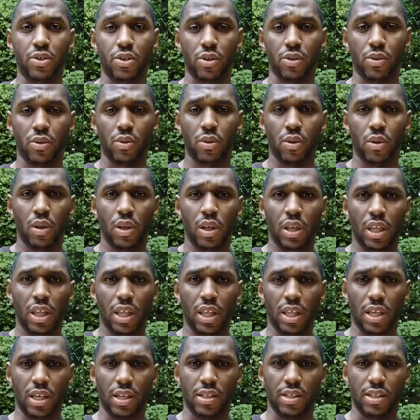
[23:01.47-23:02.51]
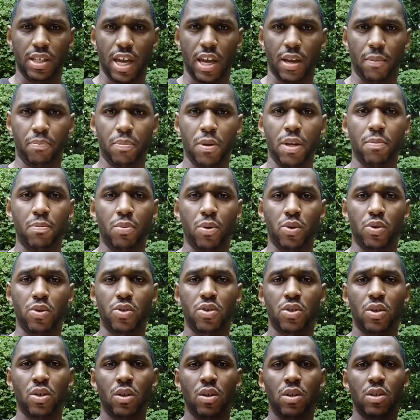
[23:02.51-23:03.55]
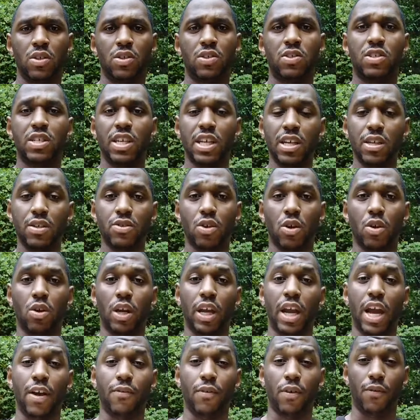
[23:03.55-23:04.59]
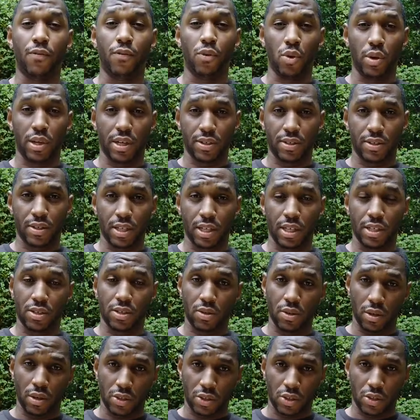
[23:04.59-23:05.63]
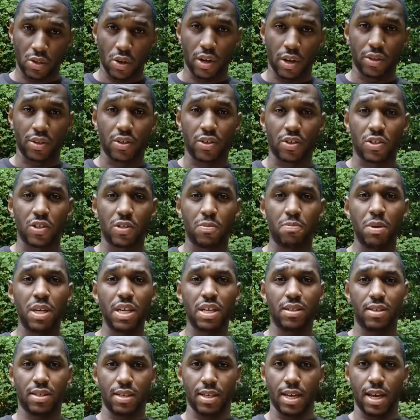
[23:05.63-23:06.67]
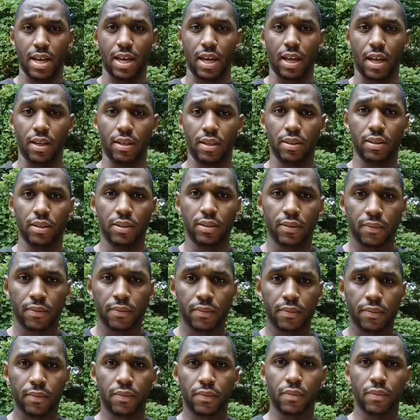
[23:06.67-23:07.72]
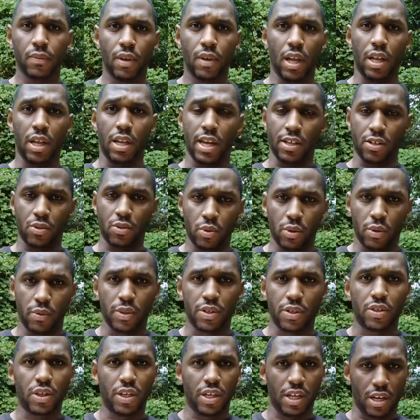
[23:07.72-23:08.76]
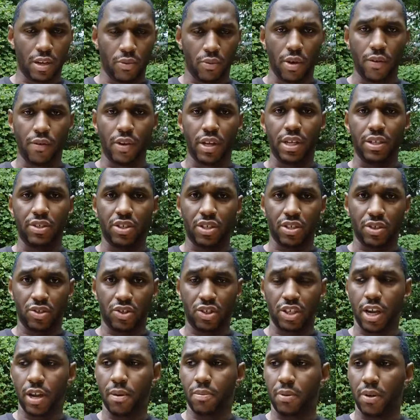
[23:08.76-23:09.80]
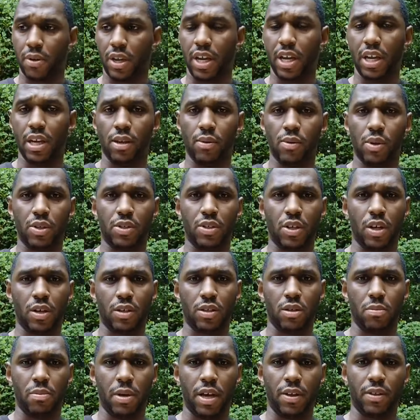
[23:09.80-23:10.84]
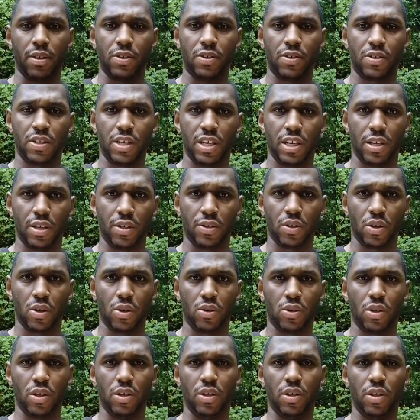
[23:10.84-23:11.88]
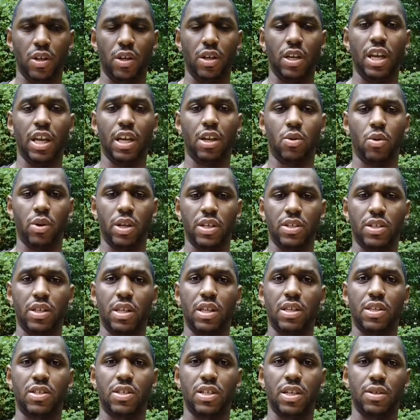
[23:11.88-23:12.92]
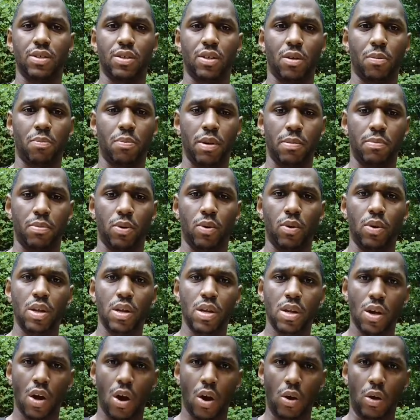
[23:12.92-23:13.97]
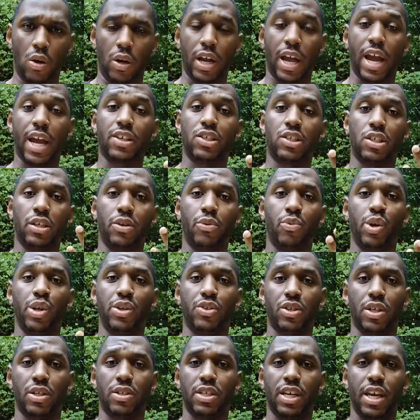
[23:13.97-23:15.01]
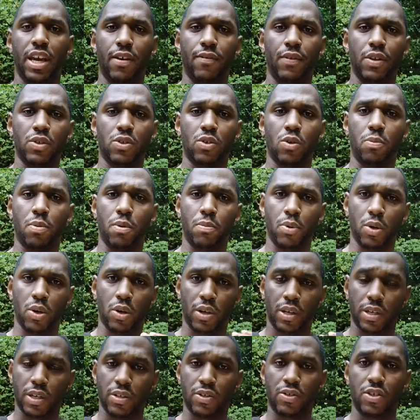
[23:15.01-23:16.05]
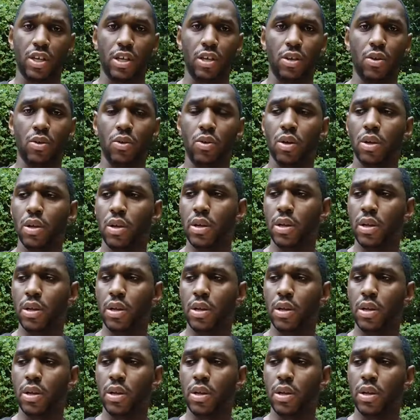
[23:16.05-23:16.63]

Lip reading: to, is that people's sins are going to have a voice, and it's going to start to speak to God. And that's where we get in Revelation chapter 8, where it talks about the sins of the iniquities and the sins of the people are going to actually reach unto heaven. So people are going to continue